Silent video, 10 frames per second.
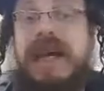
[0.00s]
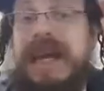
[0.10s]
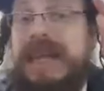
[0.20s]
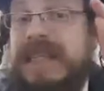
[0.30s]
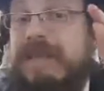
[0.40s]

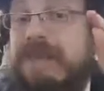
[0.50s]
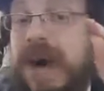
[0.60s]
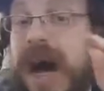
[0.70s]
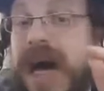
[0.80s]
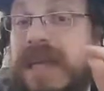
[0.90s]
It's
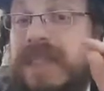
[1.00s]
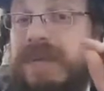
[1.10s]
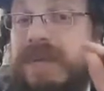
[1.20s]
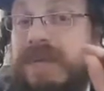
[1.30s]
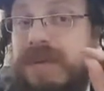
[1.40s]

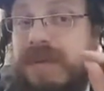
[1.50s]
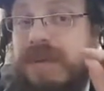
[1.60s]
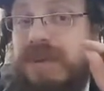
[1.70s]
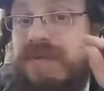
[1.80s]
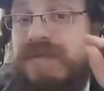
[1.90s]
impossible
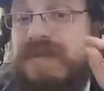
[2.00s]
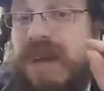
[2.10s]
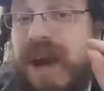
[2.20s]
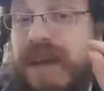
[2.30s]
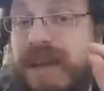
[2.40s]
to
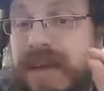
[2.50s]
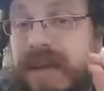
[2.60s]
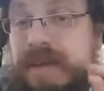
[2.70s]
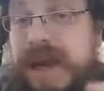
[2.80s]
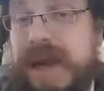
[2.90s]
find
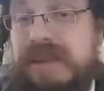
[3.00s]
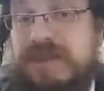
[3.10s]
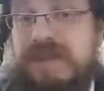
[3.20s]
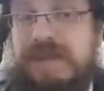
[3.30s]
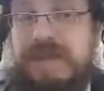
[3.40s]
a bad
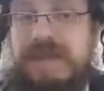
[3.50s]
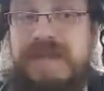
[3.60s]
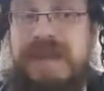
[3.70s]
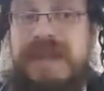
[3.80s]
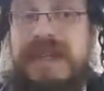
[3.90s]
Jew,
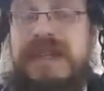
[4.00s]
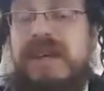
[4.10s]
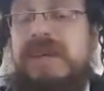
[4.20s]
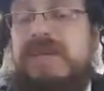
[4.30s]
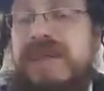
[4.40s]
said the
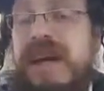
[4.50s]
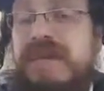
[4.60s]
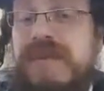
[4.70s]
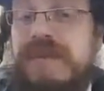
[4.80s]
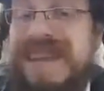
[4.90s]
Chidushei
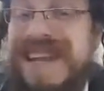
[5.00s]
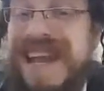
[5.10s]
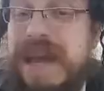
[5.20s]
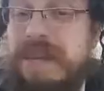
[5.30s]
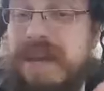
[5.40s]
Harim in the
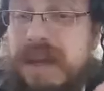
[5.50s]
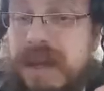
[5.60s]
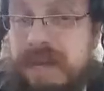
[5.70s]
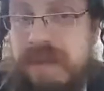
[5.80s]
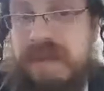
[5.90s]
name
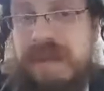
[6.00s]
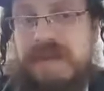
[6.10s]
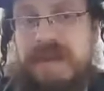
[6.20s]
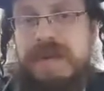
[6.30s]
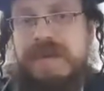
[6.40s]
of Rav
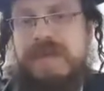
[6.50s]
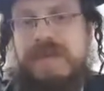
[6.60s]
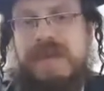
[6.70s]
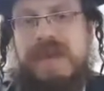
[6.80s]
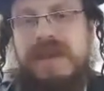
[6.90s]
David.
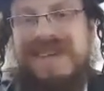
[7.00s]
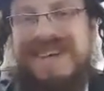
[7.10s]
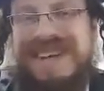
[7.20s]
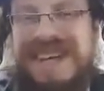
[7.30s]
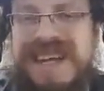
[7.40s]

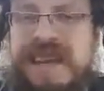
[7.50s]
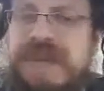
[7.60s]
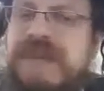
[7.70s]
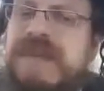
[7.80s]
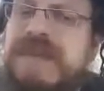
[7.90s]
Now
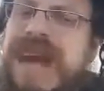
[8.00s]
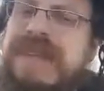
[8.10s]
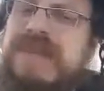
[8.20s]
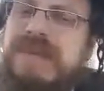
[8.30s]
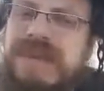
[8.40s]
if you
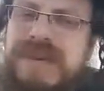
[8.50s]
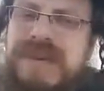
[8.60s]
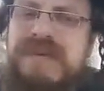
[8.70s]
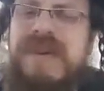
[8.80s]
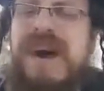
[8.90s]
take the
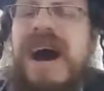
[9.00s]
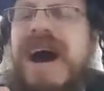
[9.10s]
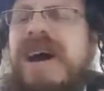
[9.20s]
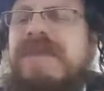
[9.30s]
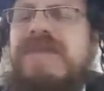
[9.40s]
words of
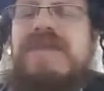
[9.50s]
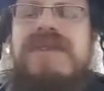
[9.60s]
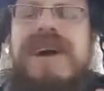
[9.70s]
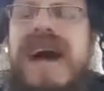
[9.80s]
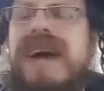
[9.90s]
V'ohavta
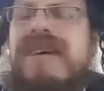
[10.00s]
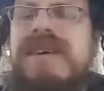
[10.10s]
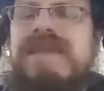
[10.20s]
l'riacha